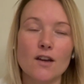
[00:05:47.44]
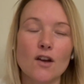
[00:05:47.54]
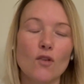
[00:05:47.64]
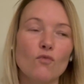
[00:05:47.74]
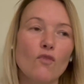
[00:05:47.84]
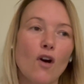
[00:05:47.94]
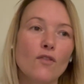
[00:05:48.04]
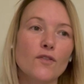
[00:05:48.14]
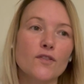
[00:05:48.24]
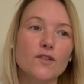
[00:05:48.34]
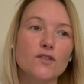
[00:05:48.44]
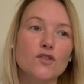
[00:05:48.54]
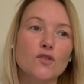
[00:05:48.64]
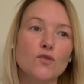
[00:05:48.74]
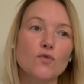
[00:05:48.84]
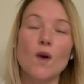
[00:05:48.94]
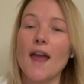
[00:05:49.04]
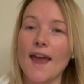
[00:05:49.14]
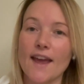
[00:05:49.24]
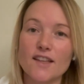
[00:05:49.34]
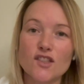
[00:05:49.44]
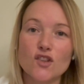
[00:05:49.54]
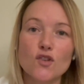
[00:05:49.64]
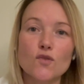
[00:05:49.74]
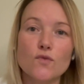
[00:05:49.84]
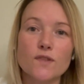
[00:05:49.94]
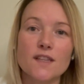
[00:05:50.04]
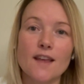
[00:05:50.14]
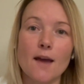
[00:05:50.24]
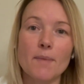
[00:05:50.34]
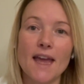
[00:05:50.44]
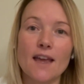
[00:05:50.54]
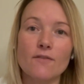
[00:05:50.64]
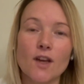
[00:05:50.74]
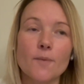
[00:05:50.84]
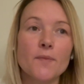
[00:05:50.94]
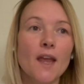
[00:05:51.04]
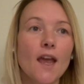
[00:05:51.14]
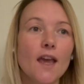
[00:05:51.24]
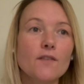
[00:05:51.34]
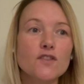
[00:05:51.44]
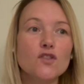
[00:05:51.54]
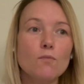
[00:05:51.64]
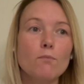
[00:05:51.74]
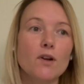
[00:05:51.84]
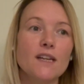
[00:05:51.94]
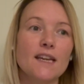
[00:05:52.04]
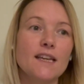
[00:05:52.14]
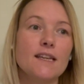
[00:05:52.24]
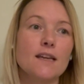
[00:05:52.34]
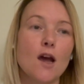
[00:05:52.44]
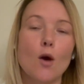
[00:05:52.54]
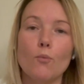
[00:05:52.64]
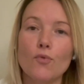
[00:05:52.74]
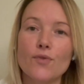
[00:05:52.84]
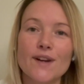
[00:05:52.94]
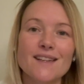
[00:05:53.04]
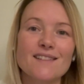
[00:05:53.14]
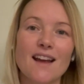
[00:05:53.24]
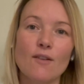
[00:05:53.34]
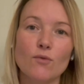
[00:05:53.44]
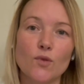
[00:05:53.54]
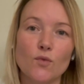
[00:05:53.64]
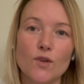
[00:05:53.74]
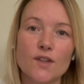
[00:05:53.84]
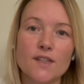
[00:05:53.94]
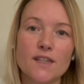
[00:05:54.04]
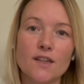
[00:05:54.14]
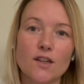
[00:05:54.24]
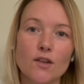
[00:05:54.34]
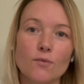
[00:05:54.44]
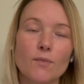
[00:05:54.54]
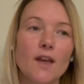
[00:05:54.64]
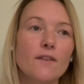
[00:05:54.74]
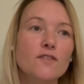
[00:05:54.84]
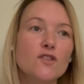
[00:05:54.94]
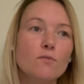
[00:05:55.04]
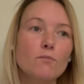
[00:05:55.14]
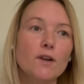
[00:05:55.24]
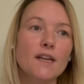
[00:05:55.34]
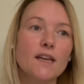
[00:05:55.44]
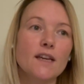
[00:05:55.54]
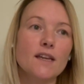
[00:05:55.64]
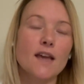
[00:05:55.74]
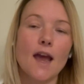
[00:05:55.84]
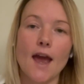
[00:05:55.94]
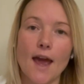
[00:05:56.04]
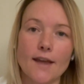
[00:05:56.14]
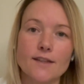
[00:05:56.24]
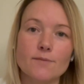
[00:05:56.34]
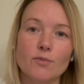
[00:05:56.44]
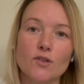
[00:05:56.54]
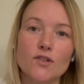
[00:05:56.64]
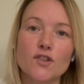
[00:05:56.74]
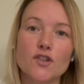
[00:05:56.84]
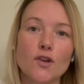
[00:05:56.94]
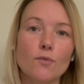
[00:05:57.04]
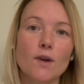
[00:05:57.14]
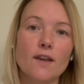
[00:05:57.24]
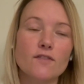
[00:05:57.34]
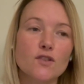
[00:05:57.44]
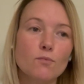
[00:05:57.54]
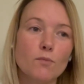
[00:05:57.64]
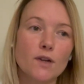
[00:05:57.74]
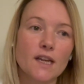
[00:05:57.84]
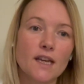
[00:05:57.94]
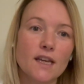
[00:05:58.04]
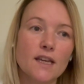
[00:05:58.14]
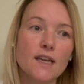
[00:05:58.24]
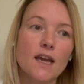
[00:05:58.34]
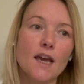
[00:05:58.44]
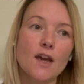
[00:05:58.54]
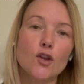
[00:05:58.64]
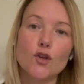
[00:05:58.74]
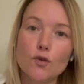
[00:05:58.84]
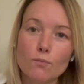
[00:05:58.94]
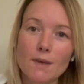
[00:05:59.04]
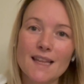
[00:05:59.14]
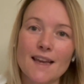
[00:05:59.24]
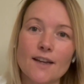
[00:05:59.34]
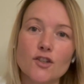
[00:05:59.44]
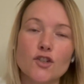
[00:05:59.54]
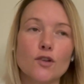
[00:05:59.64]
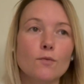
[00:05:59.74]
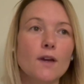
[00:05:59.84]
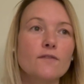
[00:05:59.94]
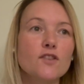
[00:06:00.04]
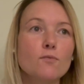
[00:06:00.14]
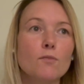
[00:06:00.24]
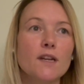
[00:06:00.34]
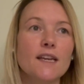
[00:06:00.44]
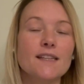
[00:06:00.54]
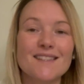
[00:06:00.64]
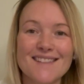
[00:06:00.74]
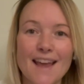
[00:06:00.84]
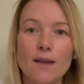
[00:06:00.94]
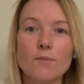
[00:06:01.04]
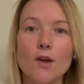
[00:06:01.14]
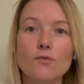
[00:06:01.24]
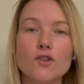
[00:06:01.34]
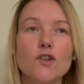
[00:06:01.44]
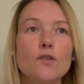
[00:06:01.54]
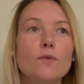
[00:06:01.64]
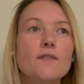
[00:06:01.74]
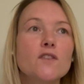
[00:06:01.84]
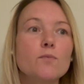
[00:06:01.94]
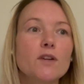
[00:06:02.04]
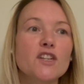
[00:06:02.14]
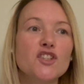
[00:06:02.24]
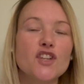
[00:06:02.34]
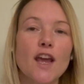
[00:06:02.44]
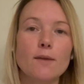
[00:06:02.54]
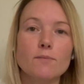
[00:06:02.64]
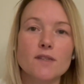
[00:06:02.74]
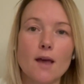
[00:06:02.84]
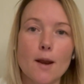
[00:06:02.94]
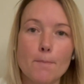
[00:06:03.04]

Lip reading: rather than to excuse their behavior. If somebody brings out the worst in you, if somebody exploits you, if somebody humiliates you, if somebody scapegoats you, if somebody shames and